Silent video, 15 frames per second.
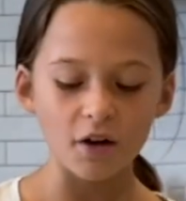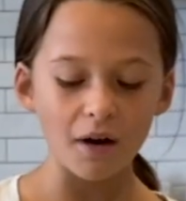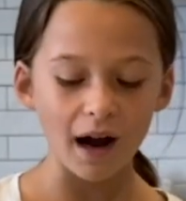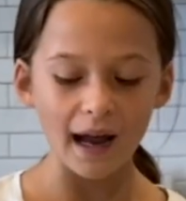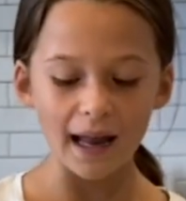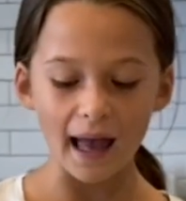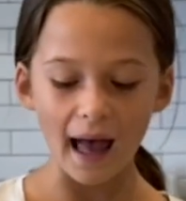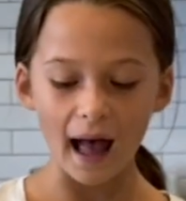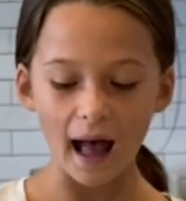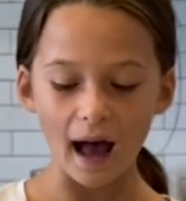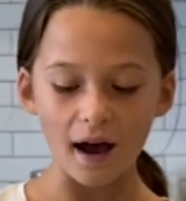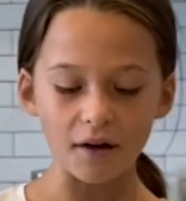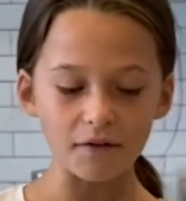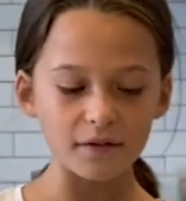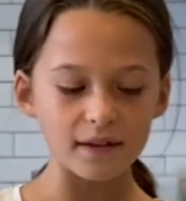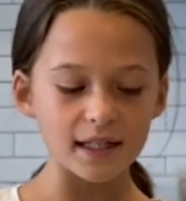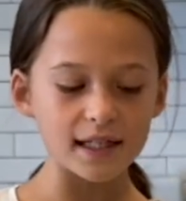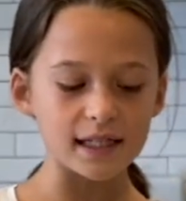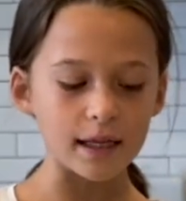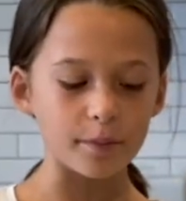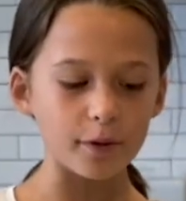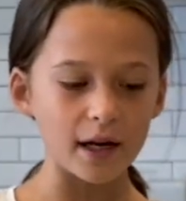I have this
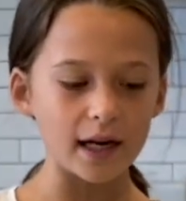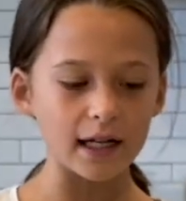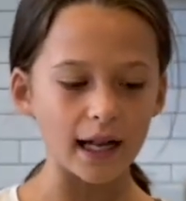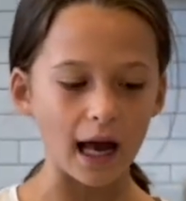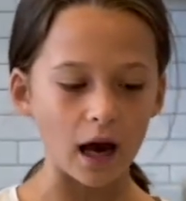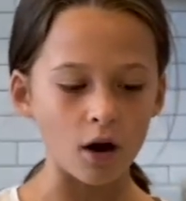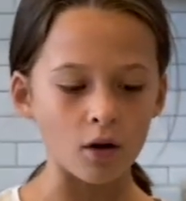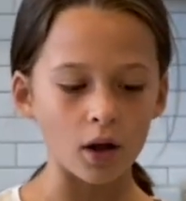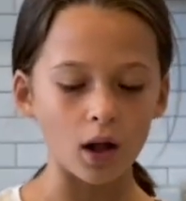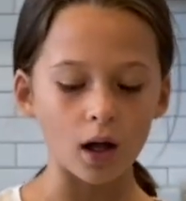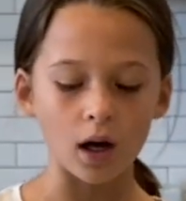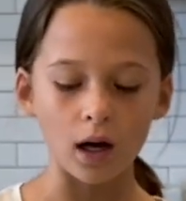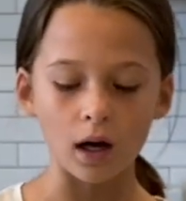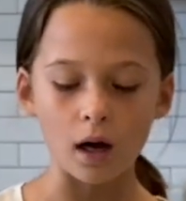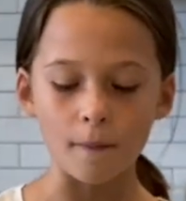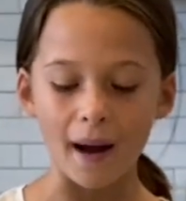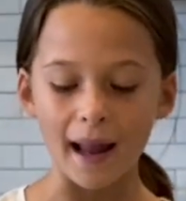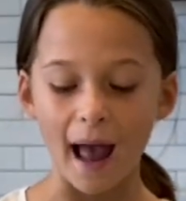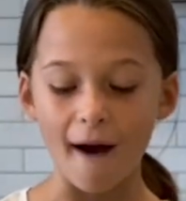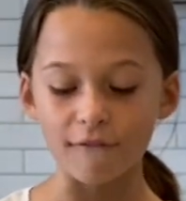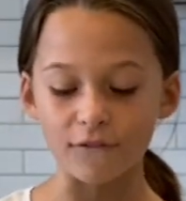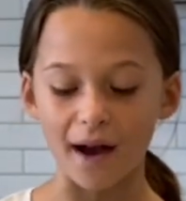separated out. I
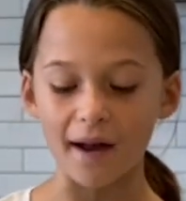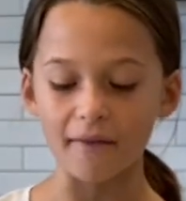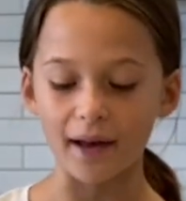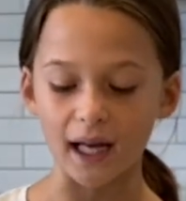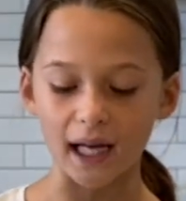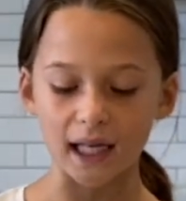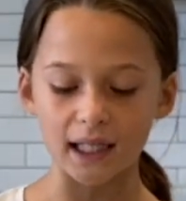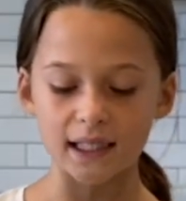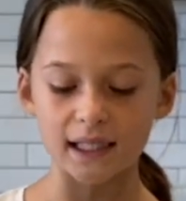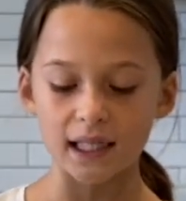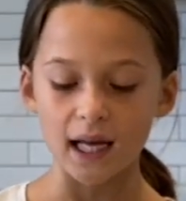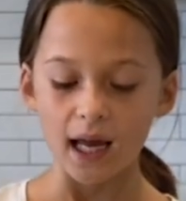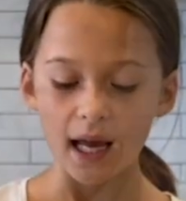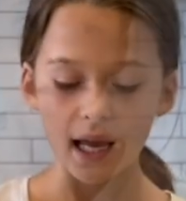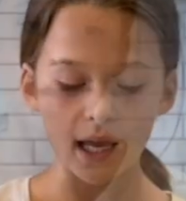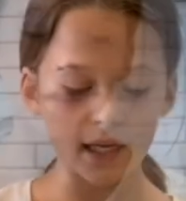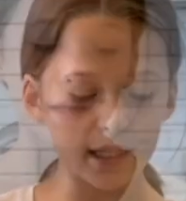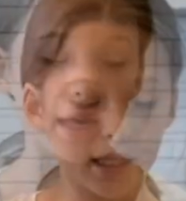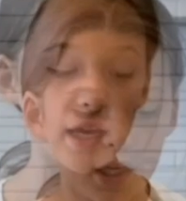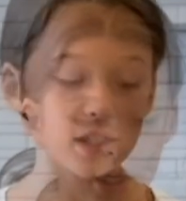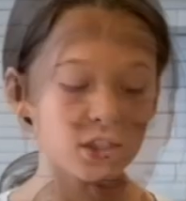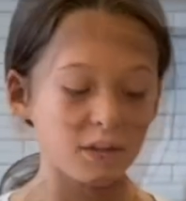have 5 eggs. And
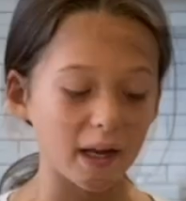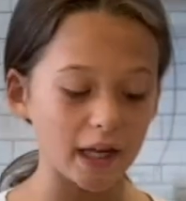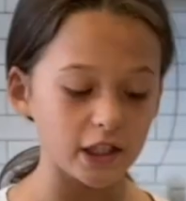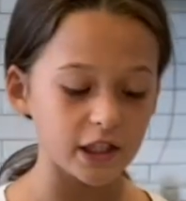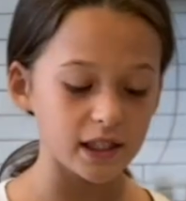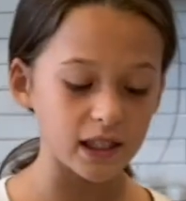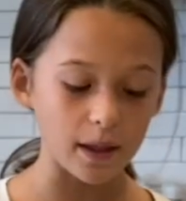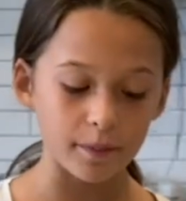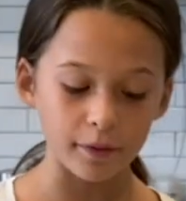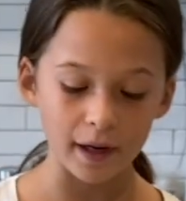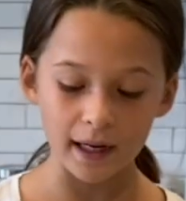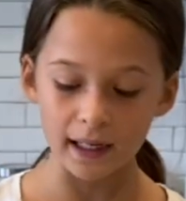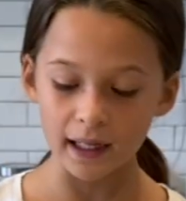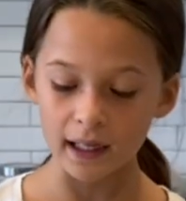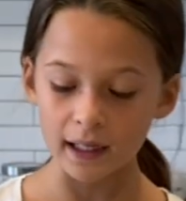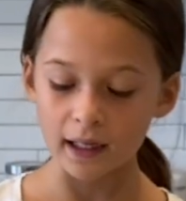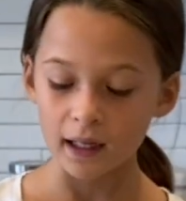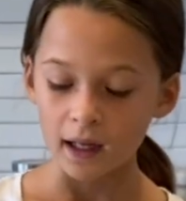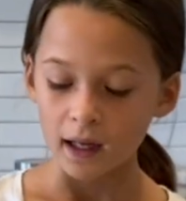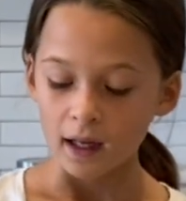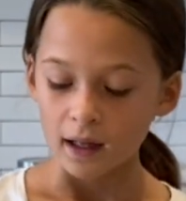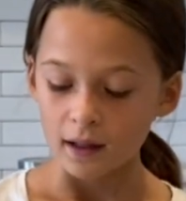okay, so I just separated
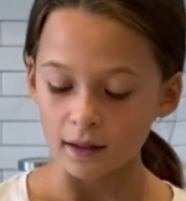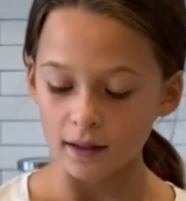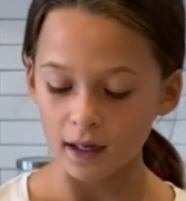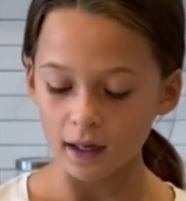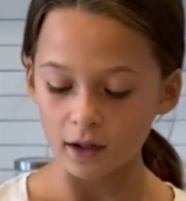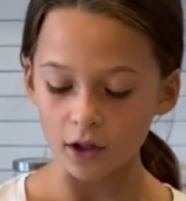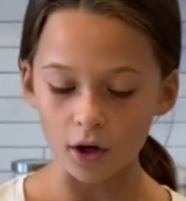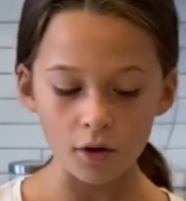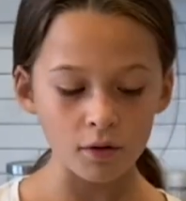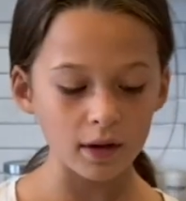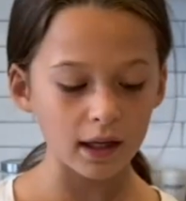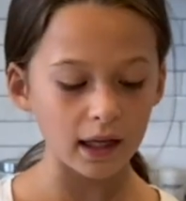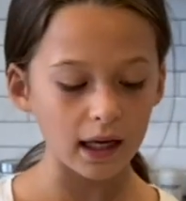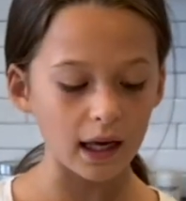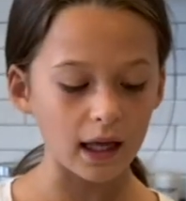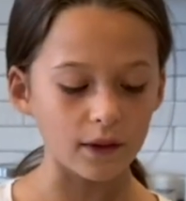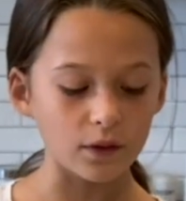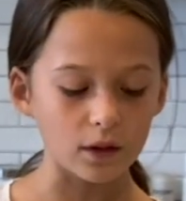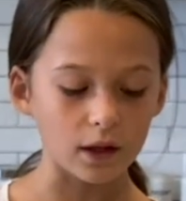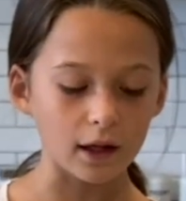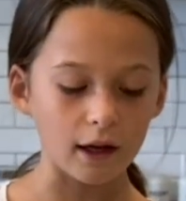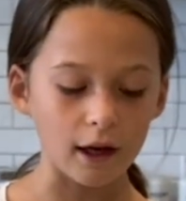the yolk and
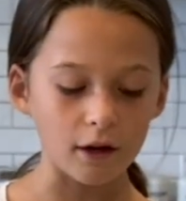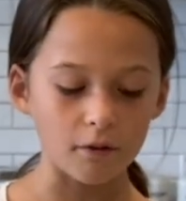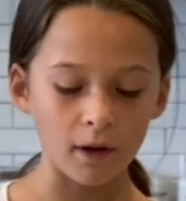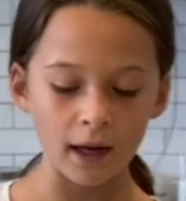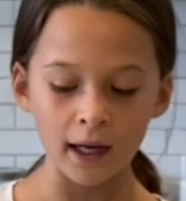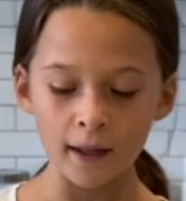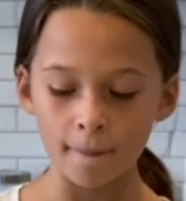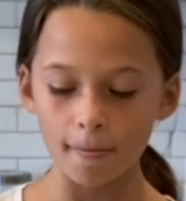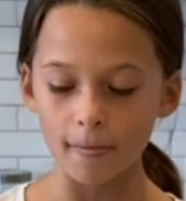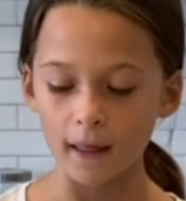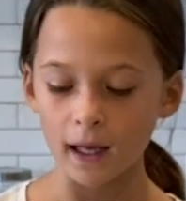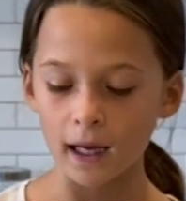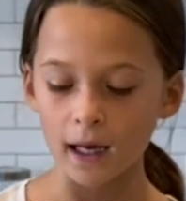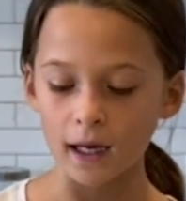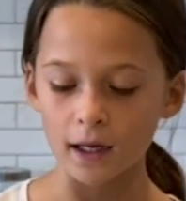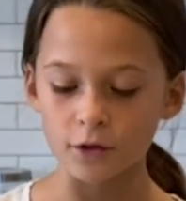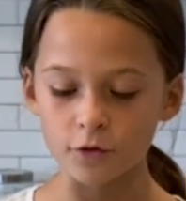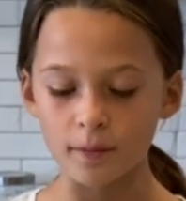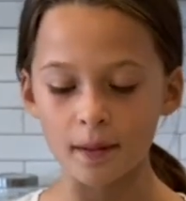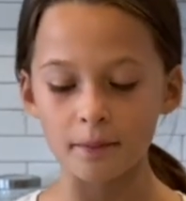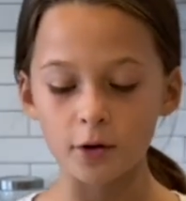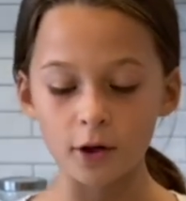the egg white, and
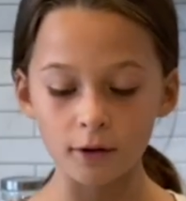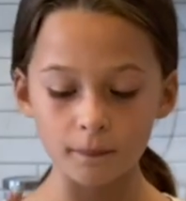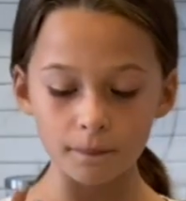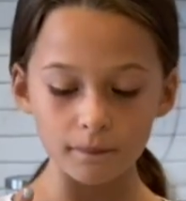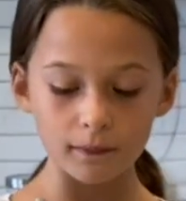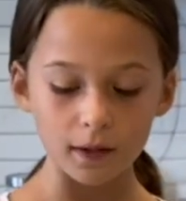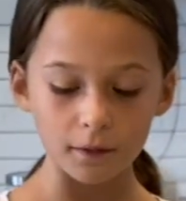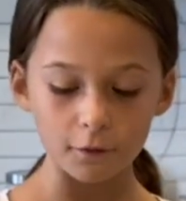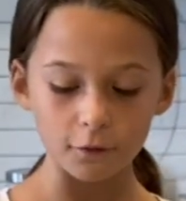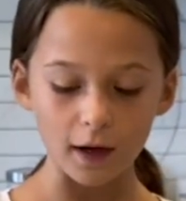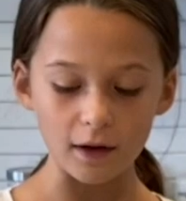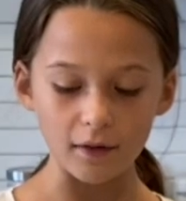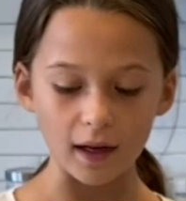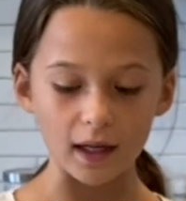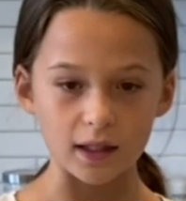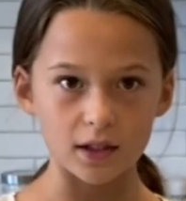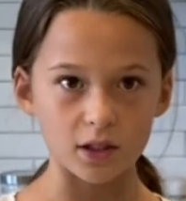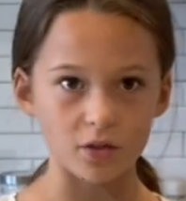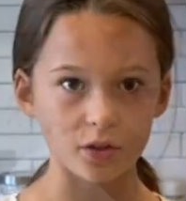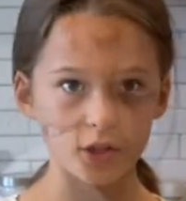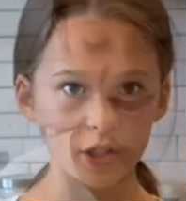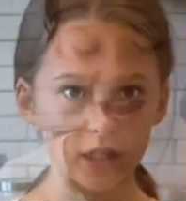remember, 5 eggs is
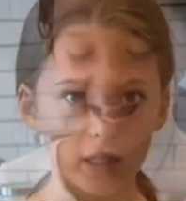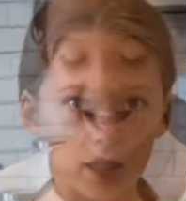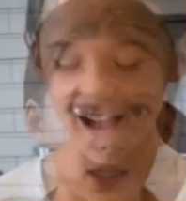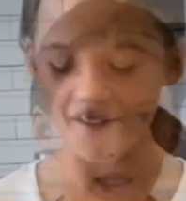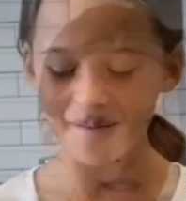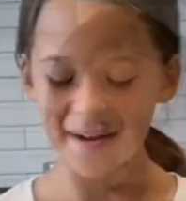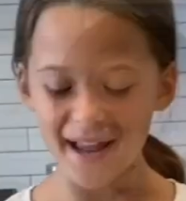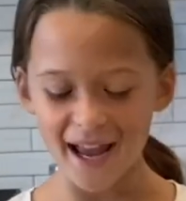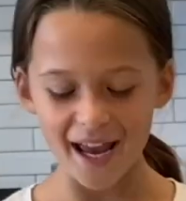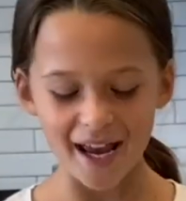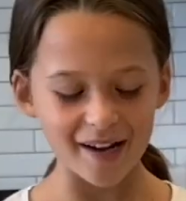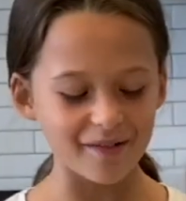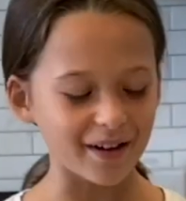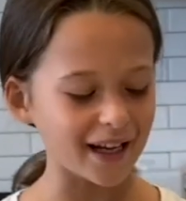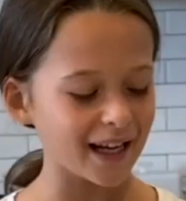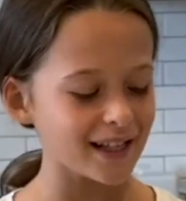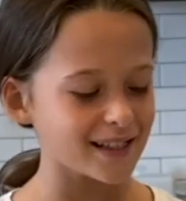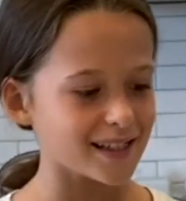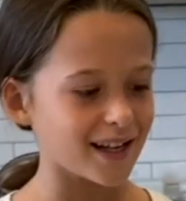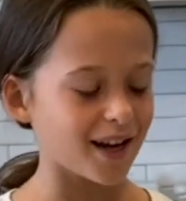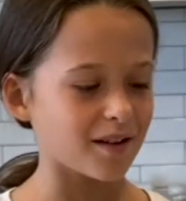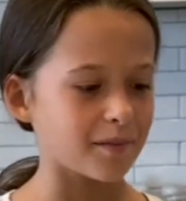what you're gonna I have my egg whites
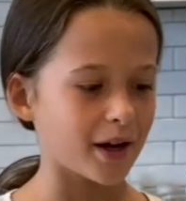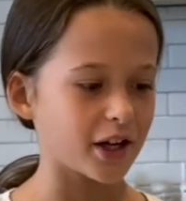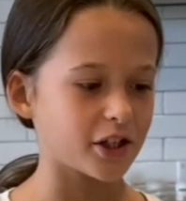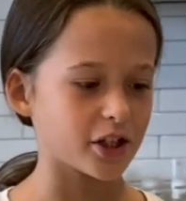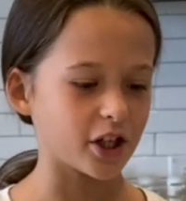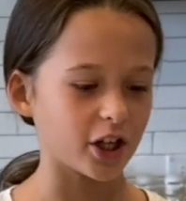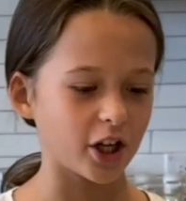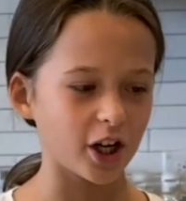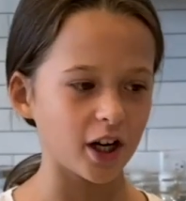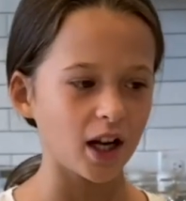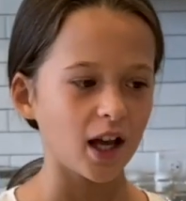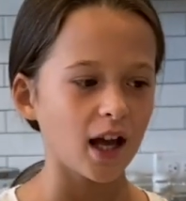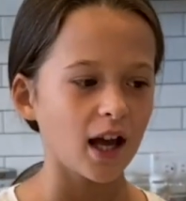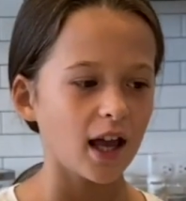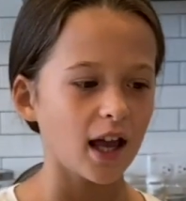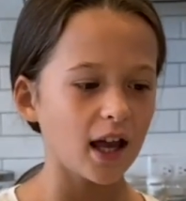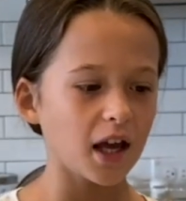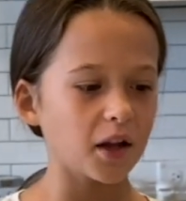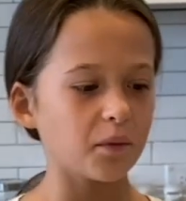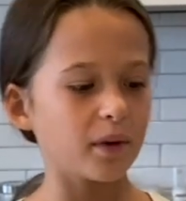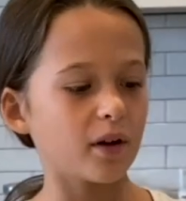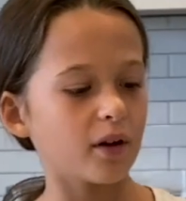and my sugar,
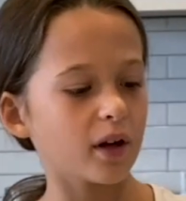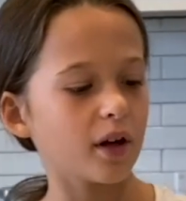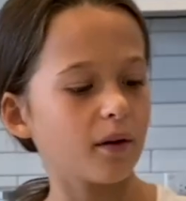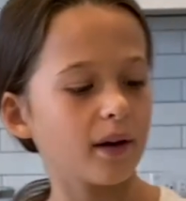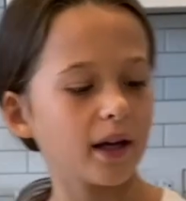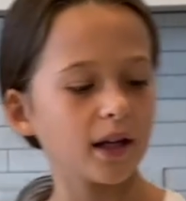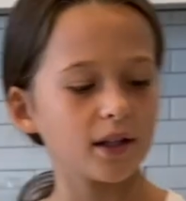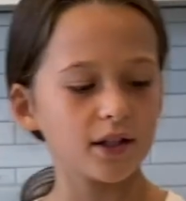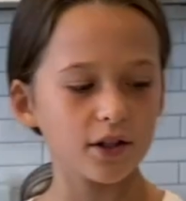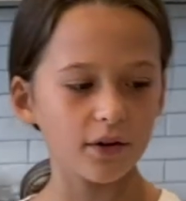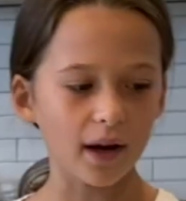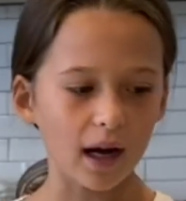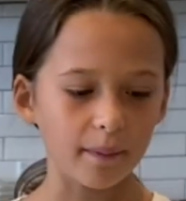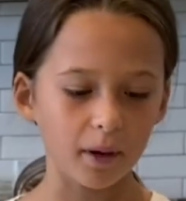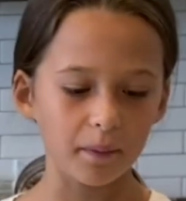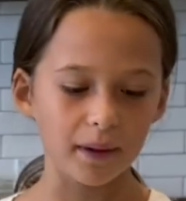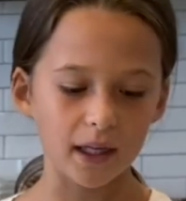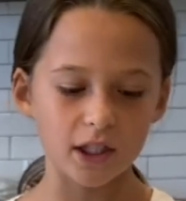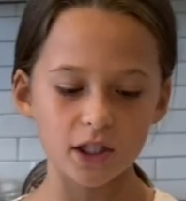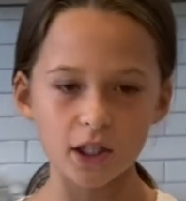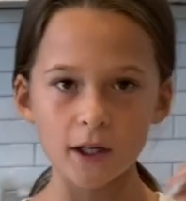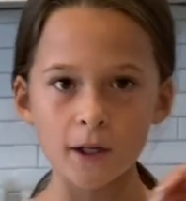and we are going to grab our mixer,